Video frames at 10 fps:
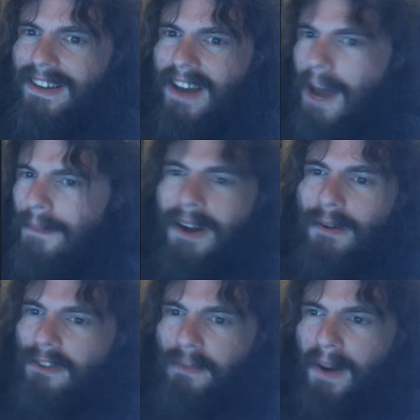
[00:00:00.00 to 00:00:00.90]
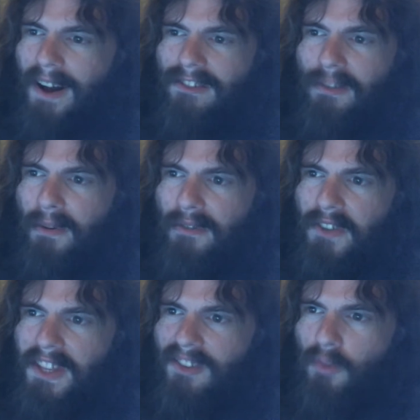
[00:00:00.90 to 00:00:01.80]
I'm not responsible for
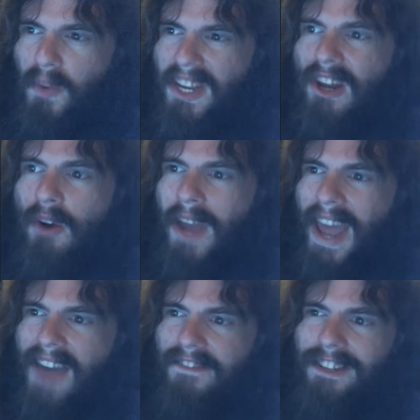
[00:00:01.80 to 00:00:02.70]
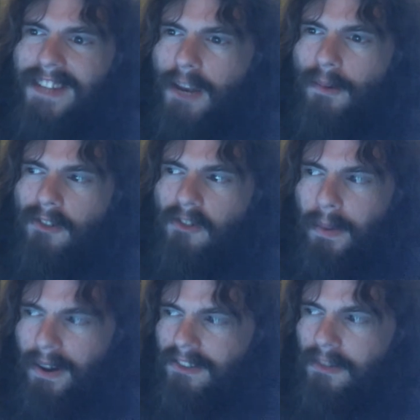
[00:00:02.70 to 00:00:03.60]
this. We don't have to take
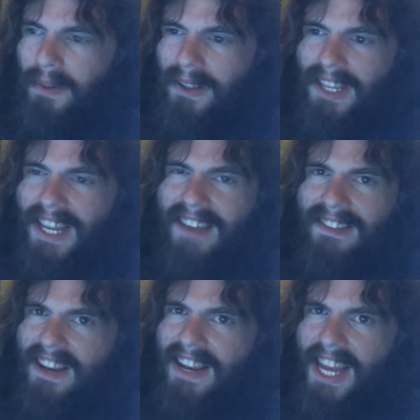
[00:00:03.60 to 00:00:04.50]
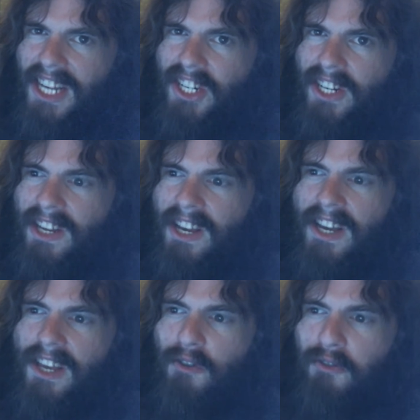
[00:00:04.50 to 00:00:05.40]
responsibility as a nation,
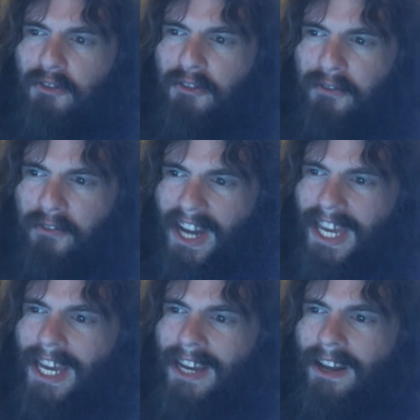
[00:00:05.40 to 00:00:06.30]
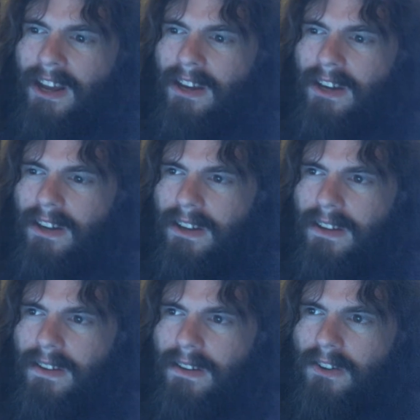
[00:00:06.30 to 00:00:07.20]
you fucking
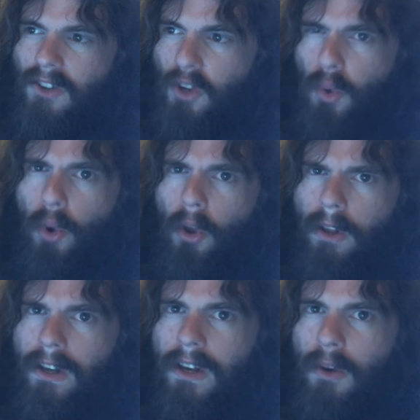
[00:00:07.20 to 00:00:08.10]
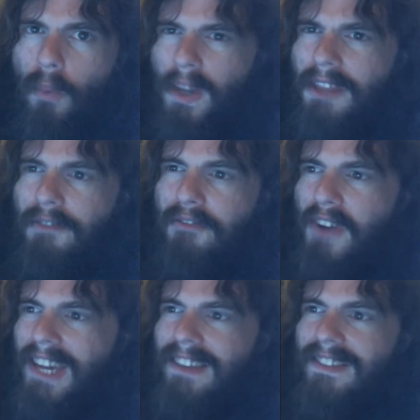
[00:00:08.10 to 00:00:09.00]
ghoul. What the
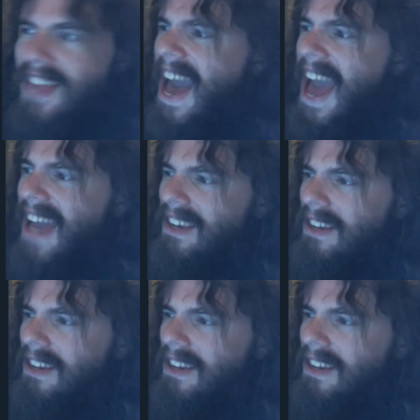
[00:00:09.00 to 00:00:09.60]
fuck is that?